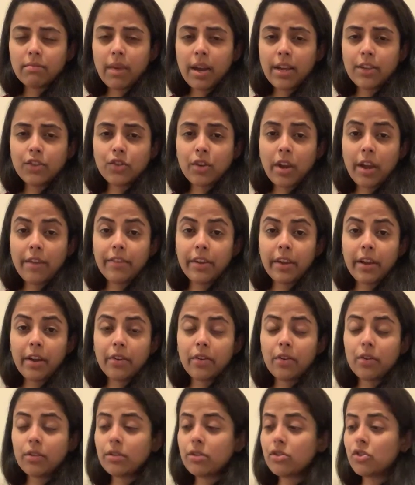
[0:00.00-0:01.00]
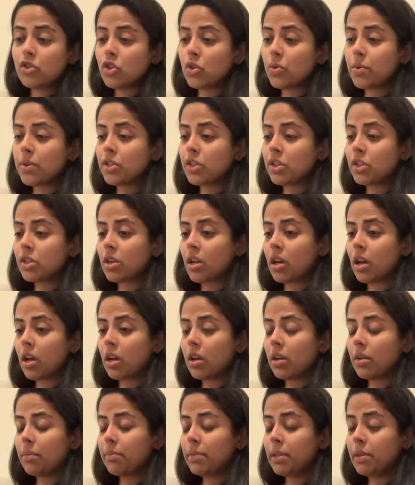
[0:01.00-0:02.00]
driving out all the Jewish
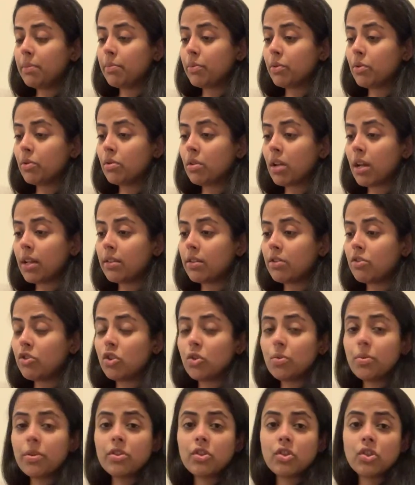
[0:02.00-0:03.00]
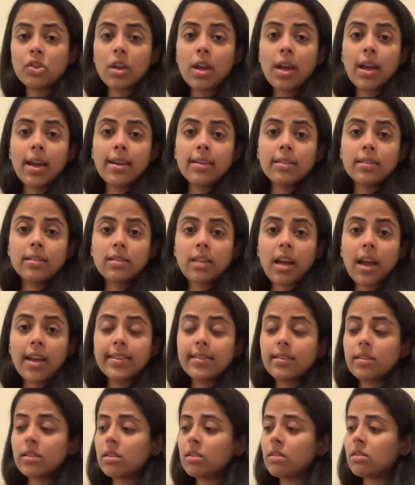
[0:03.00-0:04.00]
people and the Jewish
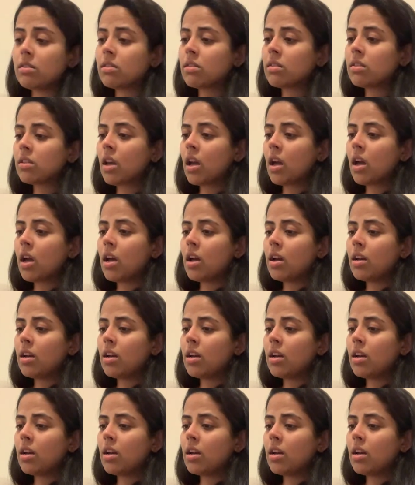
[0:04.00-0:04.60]
scientists.